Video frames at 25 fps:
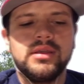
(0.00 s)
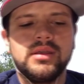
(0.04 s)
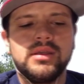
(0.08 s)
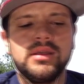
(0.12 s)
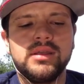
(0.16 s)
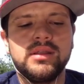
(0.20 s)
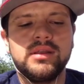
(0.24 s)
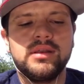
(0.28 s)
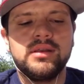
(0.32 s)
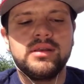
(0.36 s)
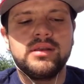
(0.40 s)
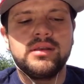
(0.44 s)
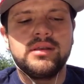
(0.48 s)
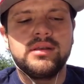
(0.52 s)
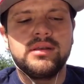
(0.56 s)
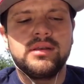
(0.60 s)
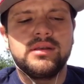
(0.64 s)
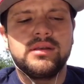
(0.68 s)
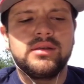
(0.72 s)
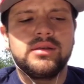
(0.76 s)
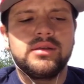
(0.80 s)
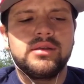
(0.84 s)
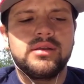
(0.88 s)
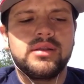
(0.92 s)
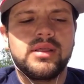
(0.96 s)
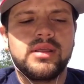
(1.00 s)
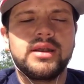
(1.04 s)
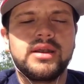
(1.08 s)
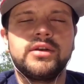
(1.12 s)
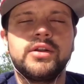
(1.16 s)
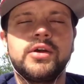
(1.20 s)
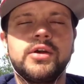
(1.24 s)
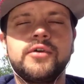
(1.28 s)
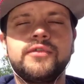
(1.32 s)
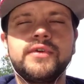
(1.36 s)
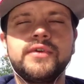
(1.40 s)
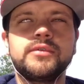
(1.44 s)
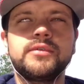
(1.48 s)
and I don't
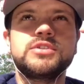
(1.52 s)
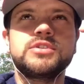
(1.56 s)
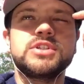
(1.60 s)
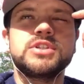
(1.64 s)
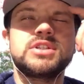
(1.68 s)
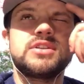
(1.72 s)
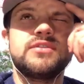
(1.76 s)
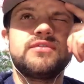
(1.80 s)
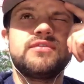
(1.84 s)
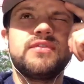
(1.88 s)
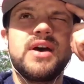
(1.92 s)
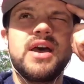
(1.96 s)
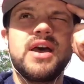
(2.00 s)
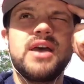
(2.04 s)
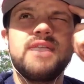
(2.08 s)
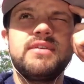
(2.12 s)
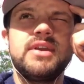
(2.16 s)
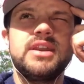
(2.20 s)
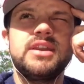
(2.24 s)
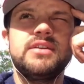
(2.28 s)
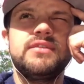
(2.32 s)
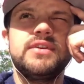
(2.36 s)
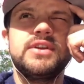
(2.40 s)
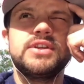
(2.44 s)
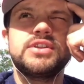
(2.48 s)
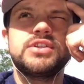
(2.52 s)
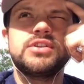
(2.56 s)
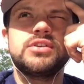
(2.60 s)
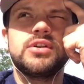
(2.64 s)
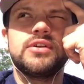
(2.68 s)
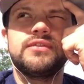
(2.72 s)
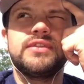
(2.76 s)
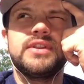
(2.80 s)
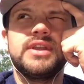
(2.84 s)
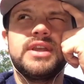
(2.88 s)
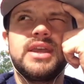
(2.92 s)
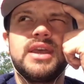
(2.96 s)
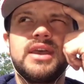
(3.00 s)
know if it was just a 5A division or
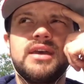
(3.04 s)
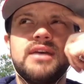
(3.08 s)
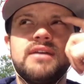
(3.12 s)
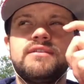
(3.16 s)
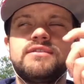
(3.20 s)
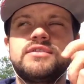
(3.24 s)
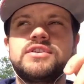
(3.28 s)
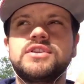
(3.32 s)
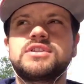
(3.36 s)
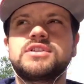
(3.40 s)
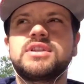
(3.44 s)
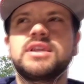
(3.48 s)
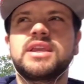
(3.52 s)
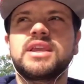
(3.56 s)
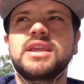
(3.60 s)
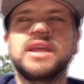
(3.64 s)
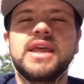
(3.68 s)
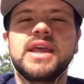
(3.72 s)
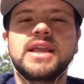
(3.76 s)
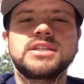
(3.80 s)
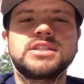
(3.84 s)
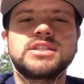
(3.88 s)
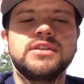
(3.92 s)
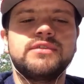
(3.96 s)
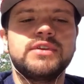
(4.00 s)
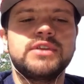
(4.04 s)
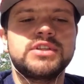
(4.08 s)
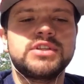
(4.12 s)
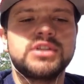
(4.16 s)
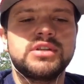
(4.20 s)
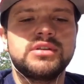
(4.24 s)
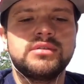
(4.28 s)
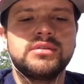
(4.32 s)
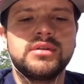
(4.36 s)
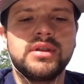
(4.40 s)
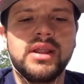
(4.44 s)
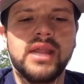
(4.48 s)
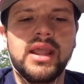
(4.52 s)
if they have just like an X
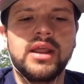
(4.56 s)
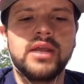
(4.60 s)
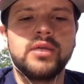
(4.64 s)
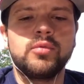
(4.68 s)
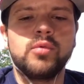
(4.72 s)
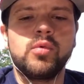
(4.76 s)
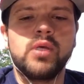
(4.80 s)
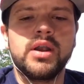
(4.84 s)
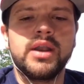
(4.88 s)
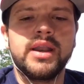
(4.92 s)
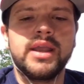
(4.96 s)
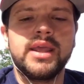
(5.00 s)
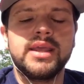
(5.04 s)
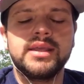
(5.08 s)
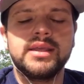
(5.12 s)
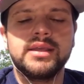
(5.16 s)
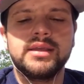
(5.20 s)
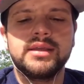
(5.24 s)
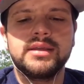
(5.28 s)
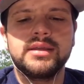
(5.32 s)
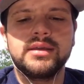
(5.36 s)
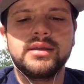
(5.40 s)
division and 1A.